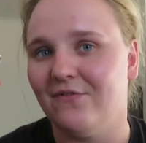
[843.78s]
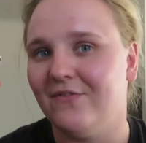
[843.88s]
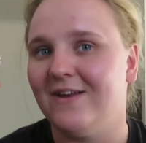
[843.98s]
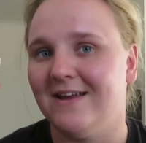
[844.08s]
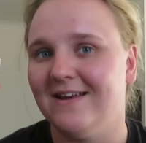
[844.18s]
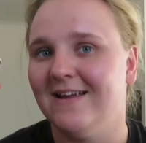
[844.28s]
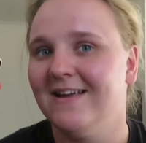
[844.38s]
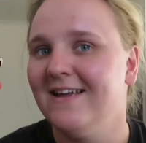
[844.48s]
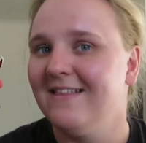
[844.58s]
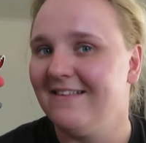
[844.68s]
fitted
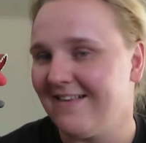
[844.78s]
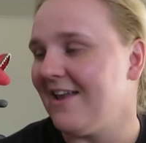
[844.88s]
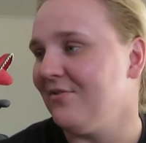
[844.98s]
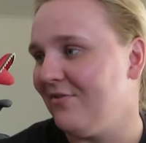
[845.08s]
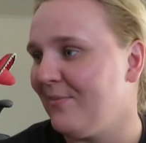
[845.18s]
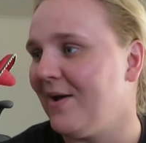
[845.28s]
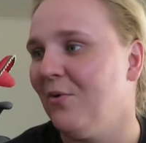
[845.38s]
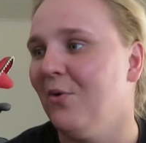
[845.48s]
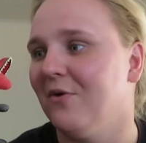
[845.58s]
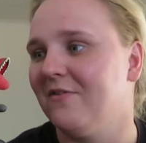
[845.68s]
the saddle to my
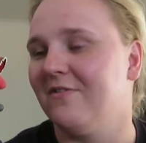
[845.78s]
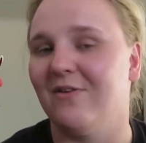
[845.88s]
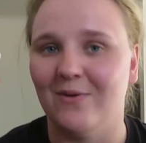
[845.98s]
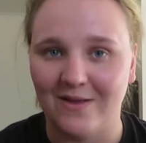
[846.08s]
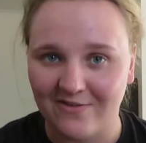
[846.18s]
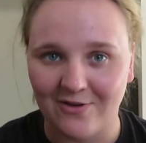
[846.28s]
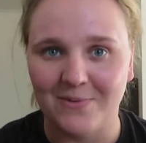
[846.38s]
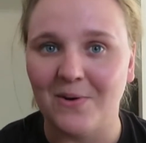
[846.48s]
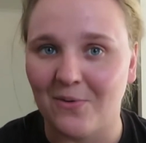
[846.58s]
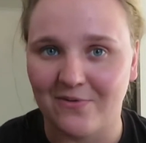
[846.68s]
horse so it's going
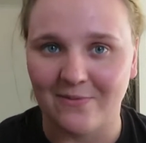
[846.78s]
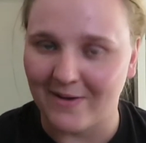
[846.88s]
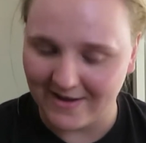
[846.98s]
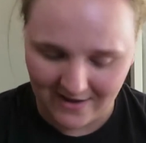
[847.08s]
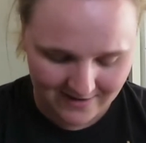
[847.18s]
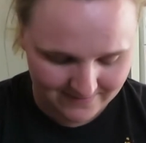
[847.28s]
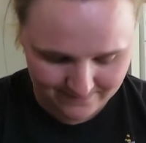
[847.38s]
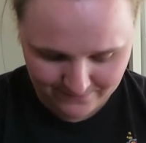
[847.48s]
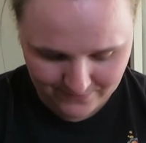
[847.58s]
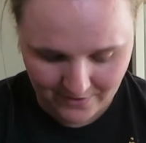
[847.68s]
to be awesome. I can't,
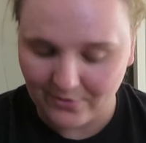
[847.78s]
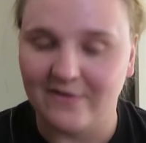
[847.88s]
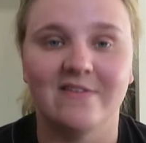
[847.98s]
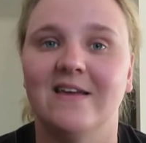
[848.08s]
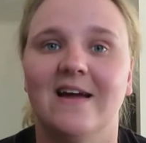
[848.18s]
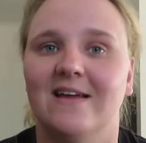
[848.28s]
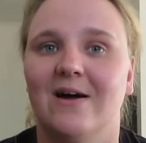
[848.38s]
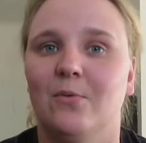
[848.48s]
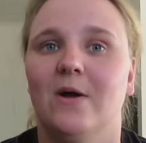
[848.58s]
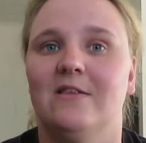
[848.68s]
honestly, I
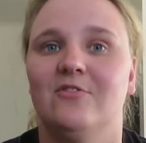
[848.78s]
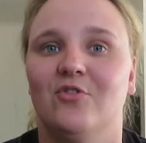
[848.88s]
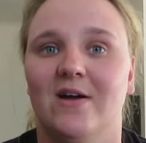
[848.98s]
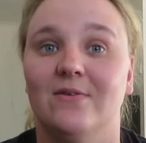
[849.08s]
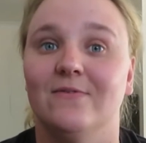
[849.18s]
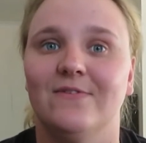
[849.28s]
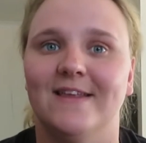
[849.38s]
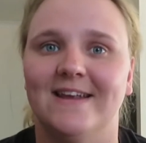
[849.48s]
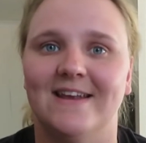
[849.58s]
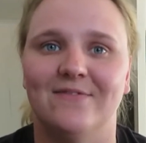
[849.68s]
can't wait to try it on
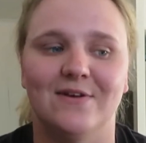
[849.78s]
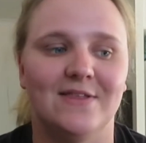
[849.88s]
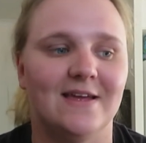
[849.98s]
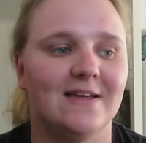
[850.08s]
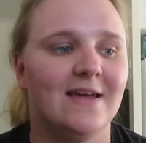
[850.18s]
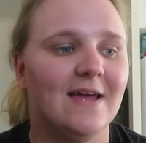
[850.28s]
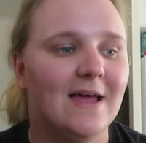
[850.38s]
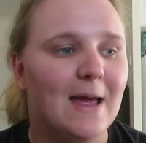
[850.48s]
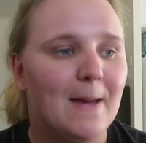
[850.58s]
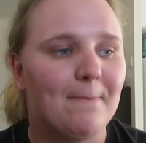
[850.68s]
Flinny and everything.
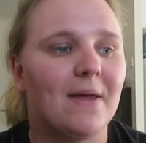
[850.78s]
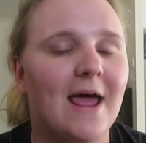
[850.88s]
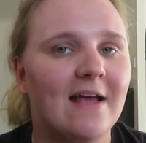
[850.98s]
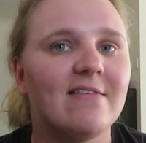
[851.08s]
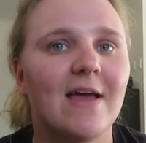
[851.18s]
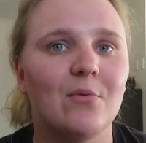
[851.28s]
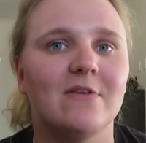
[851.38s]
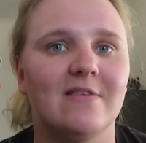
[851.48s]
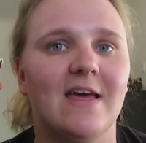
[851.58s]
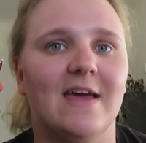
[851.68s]
But as I
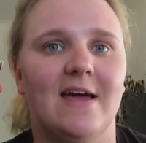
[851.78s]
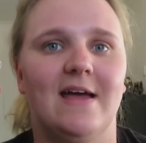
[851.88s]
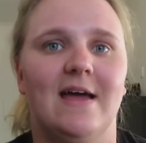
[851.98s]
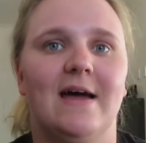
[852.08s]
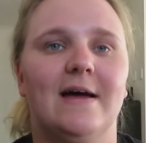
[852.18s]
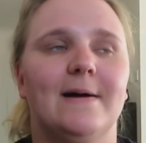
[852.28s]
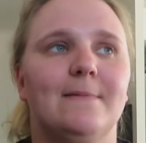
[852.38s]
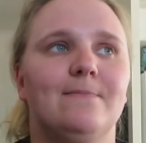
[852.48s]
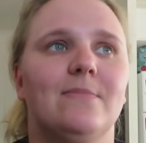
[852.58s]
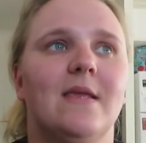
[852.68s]
was there
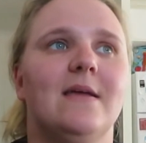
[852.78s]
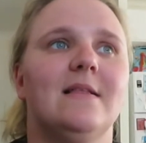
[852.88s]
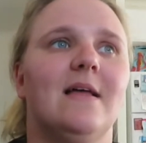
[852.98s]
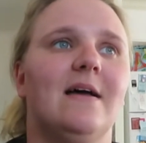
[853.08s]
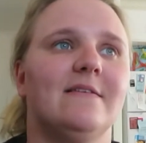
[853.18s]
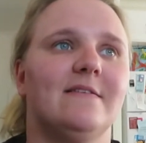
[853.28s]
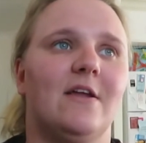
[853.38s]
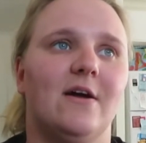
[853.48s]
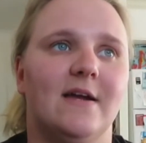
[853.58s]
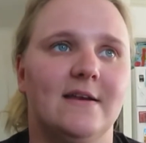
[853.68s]
um, last
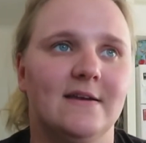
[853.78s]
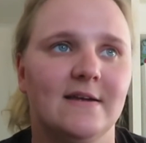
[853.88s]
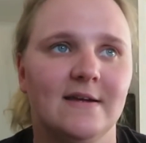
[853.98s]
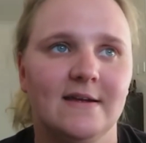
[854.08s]
night,